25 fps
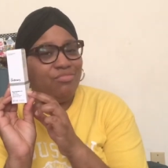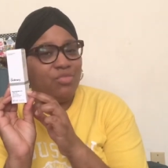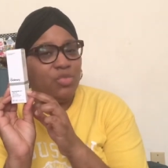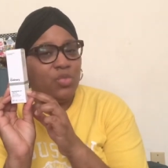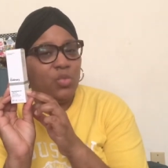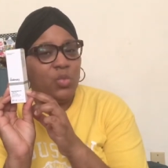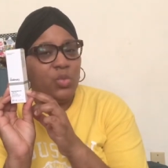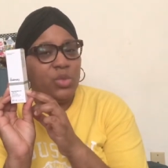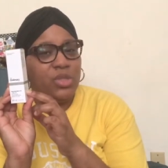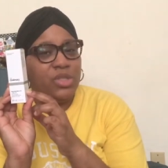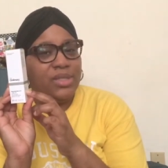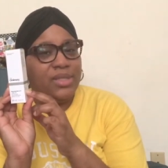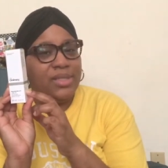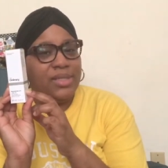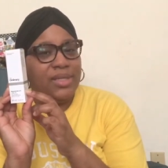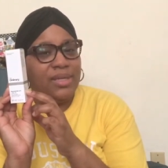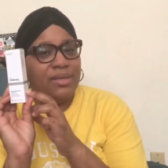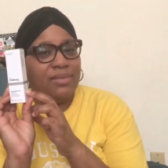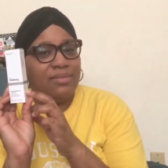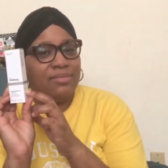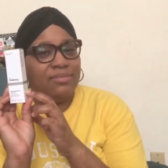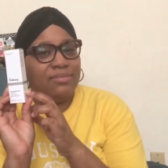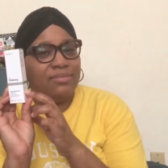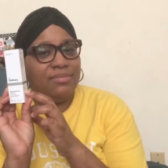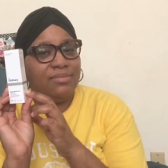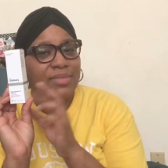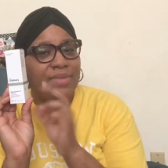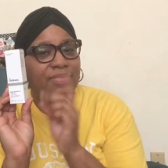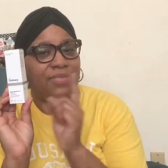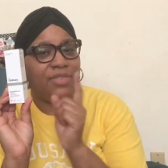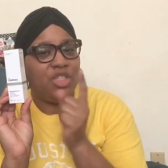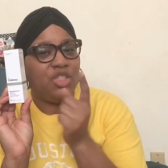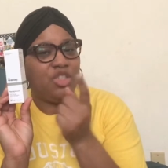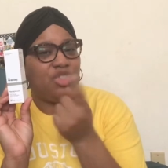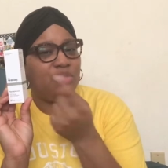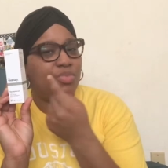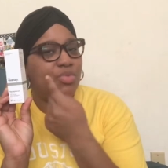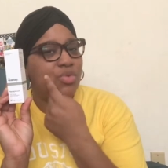We'll see if
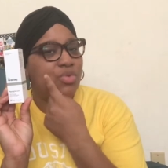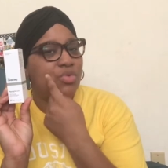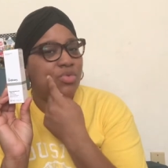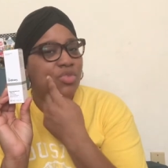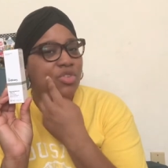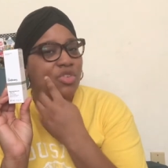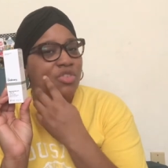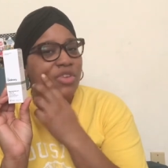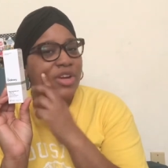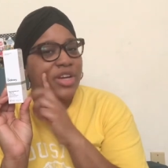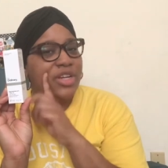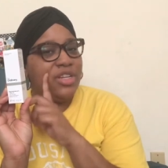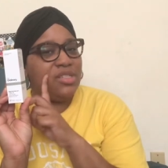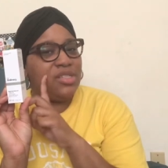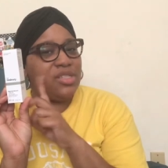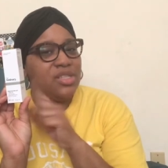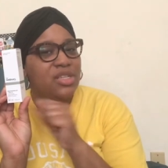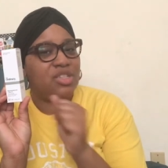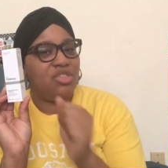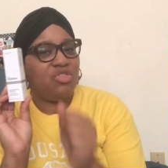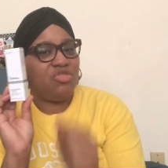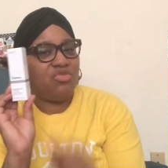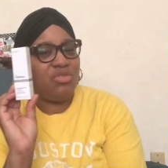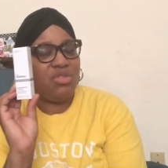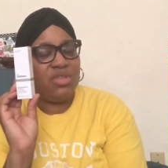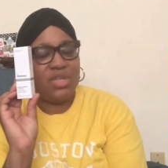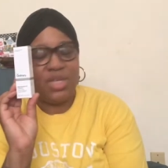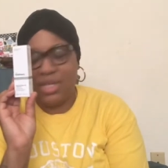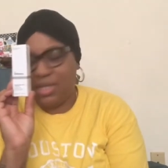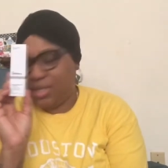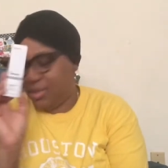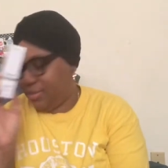these craters get shrunken.